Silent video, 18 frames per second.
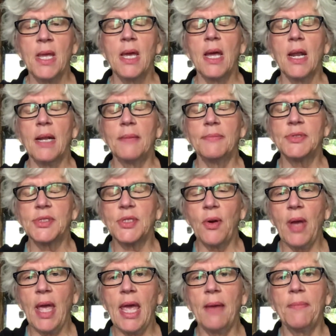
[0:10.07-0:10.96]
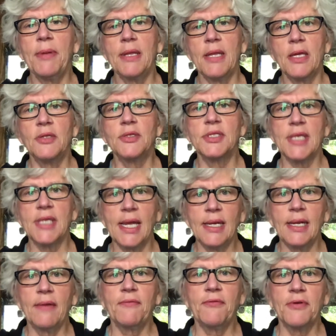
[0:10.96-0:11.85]
And I'm so happy that you signed
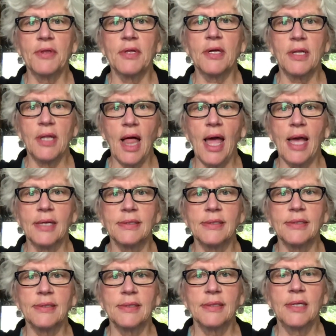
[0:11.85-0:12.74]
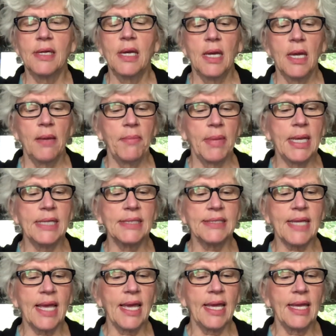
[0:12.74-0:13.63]
up for the class
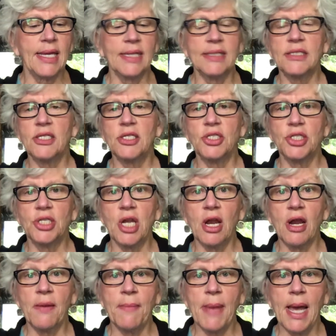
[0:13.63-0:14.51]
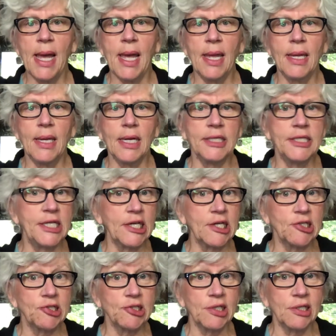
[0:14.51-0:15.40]
because I get to share my
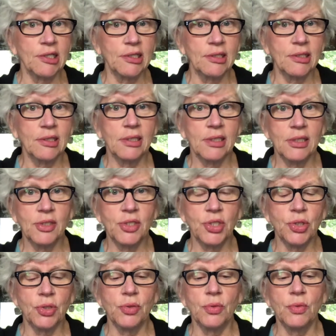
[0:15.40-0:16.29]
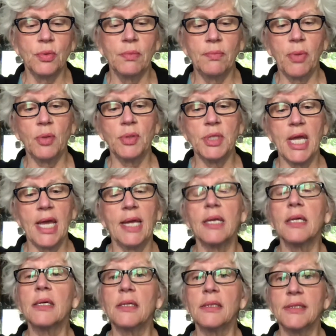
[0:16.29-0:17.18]
addiction to
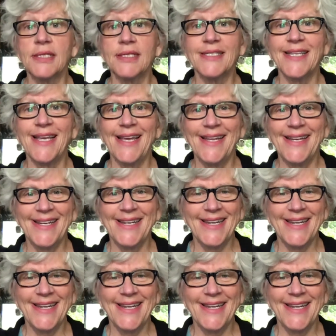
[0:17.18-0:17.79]
botanical design.